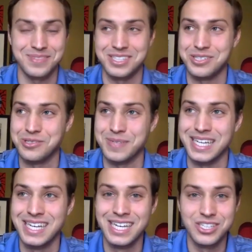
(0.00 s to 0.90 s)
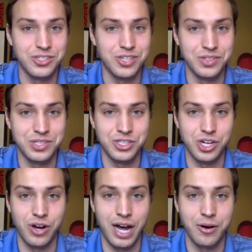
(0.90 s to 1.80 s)
excuse me, just goes to show
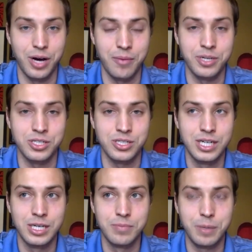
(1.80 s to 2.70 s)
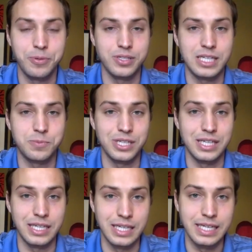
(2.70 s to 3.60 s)
how, how much people desperately
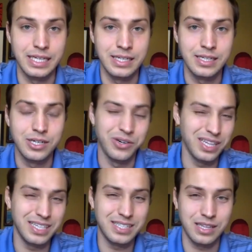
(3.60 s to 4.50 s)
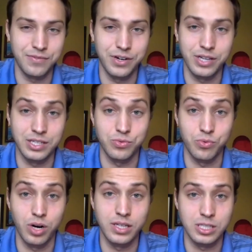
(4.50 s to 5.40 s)
need, or at least at the very least
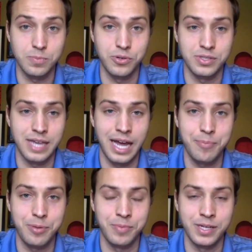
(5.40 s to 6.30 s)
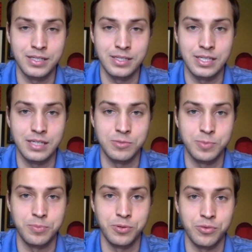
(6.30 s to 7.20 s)
want sports to happen because it gives
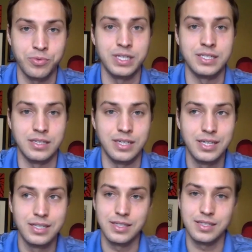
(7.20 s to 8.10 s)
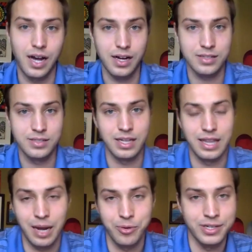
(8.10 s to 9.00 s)
people a reason to talk, to
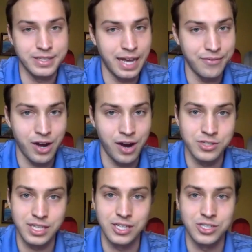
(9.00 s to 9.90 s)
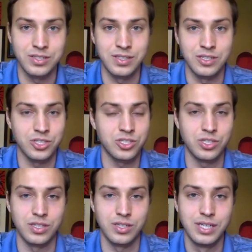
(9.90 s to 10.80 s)
collaborate, to have conversations, and just
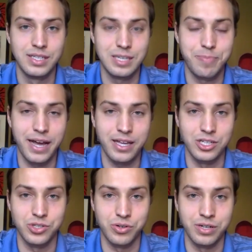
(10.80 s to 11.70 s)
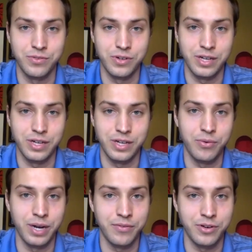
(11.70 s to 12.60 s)
to sit back, enjoy, and forget about
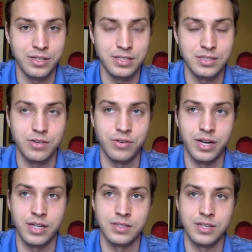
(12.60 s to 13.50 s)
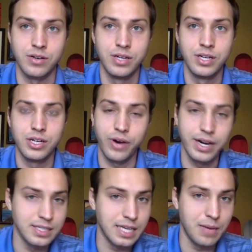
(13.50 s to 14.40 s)
whatever else is going on. So, great
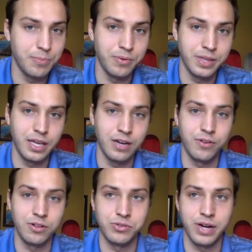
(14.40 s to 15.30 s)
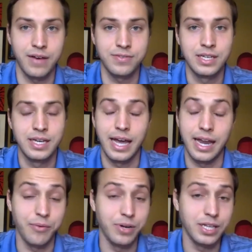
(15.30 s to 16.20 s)
example with the NFL draft. And I
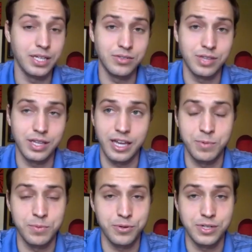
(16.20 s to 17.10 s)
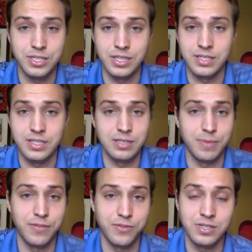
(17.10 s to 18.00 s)
really do think I've been preaching this since my
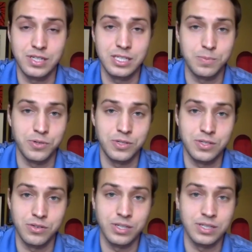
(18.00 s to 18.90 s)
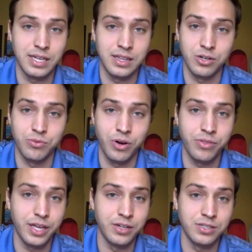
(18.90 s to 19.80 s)
first esports story is that the growth
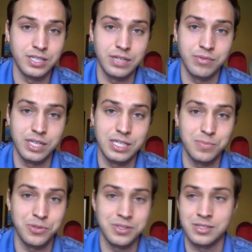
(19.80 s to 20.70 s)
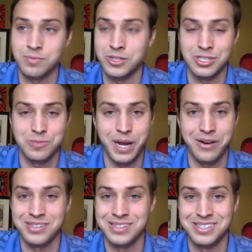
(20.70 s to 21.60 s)
that you're seeing with esports, as much as
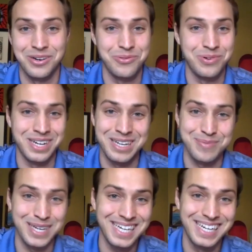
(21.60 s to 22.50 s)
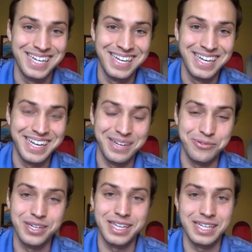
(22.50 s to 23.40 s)
parents don't want to admit it, it
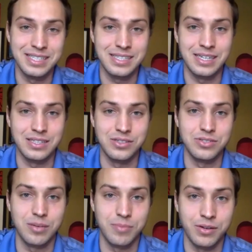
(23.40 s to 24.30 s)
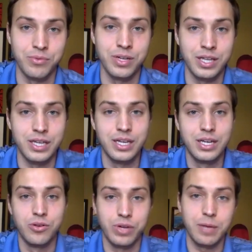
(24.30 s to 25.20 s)
really is going to do something really,
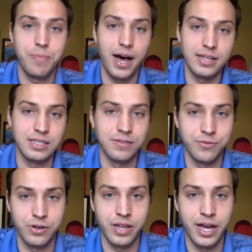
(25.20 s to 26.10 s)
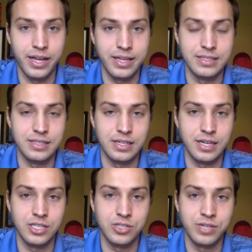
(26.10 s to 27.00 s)
really positive for a lot of kids in the
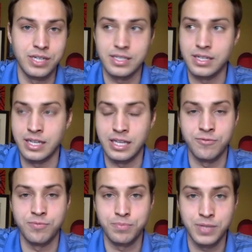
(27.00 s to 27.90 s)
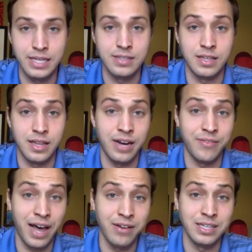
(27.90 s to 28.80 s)
country. And it's going to give kids a lot of
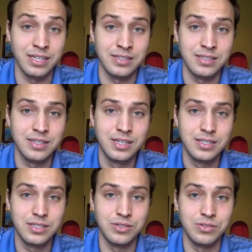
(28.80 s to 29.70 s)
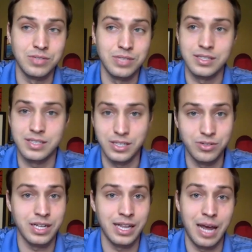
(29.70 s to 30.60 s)
outlets to to continue
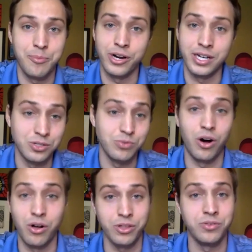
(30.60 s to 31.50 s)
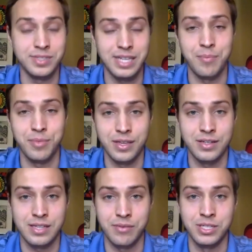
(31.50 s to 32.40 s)
to collaborate and do all those same
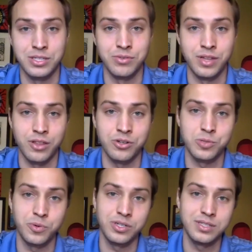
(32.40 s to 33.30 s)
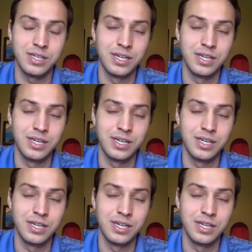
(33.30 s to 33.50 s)
things that we do with other sports.